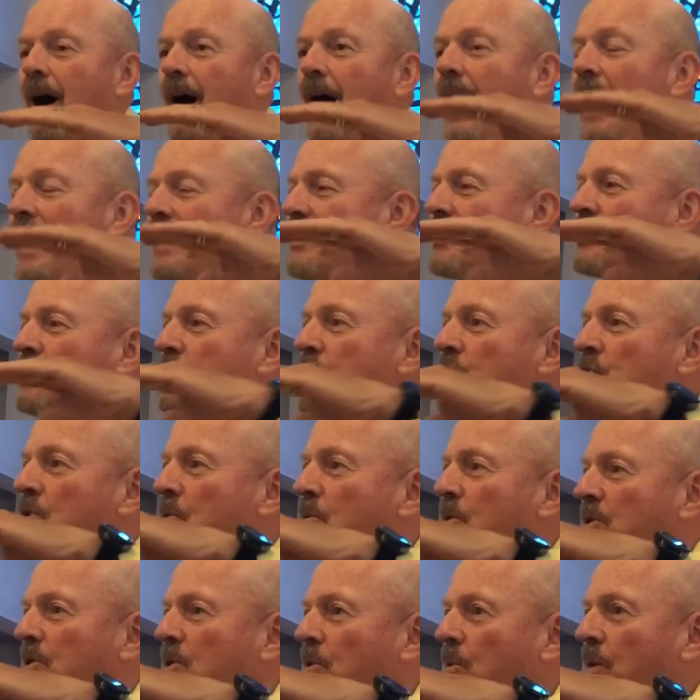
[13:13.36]
I could deal
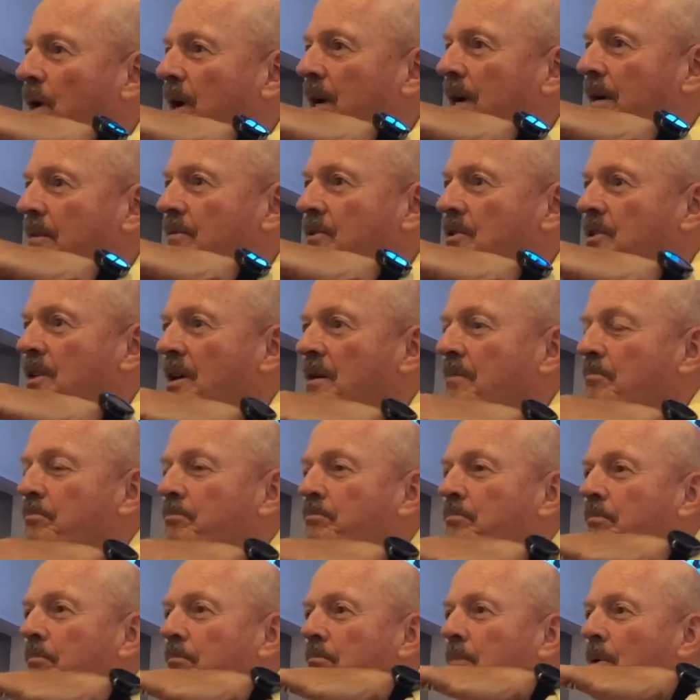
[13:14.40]
with the waves,
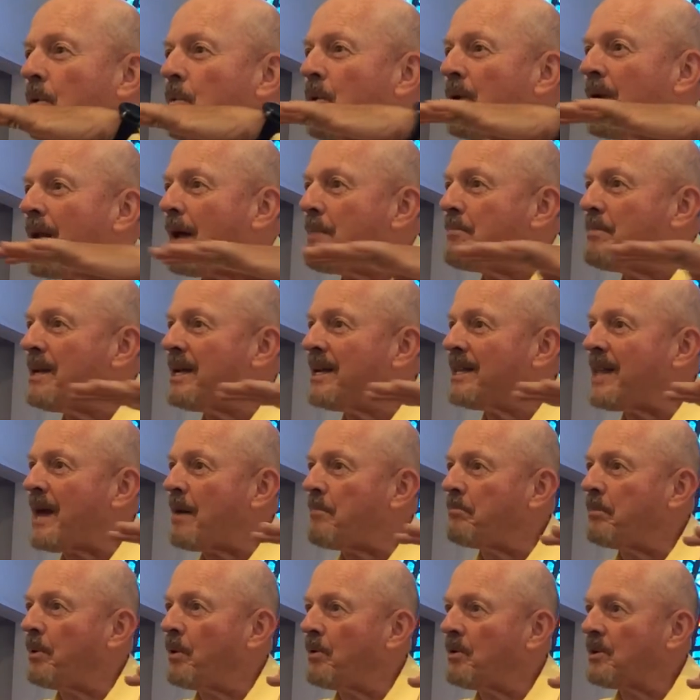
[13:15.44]
but when I'd be in
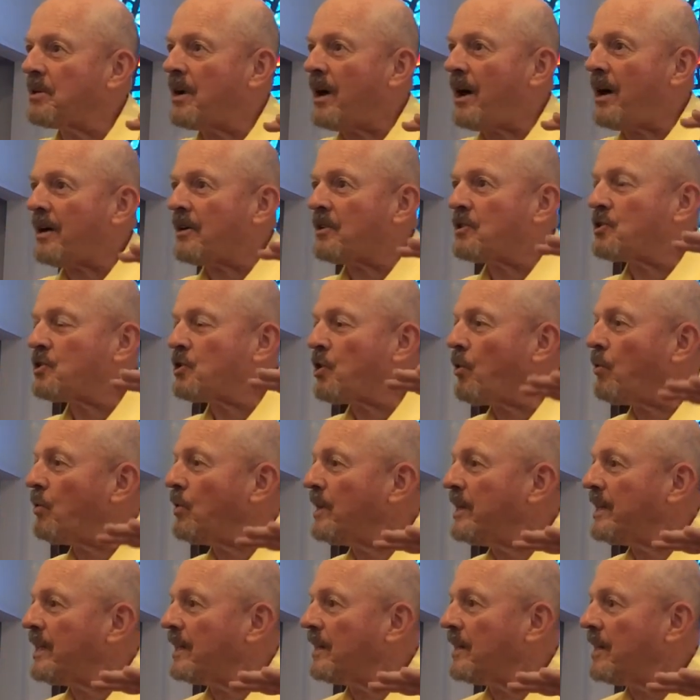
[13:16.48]
that boat dock
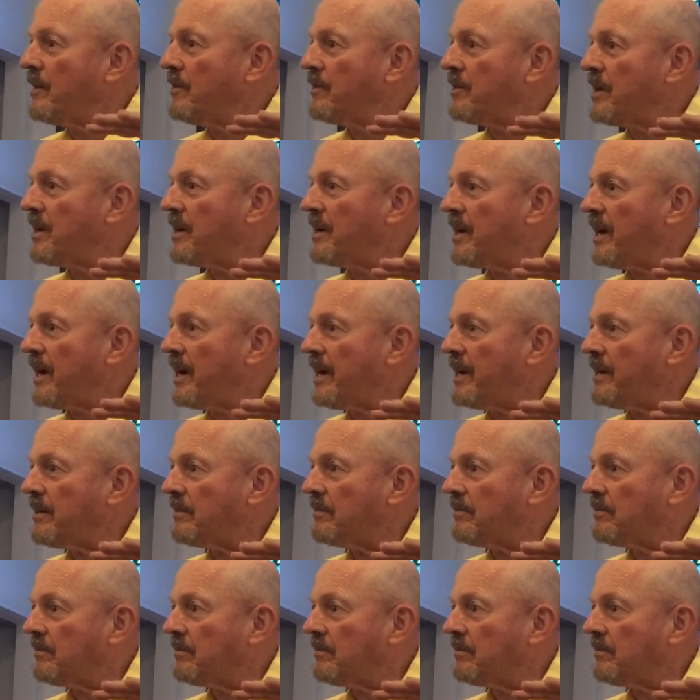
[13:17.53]
totally alone at night,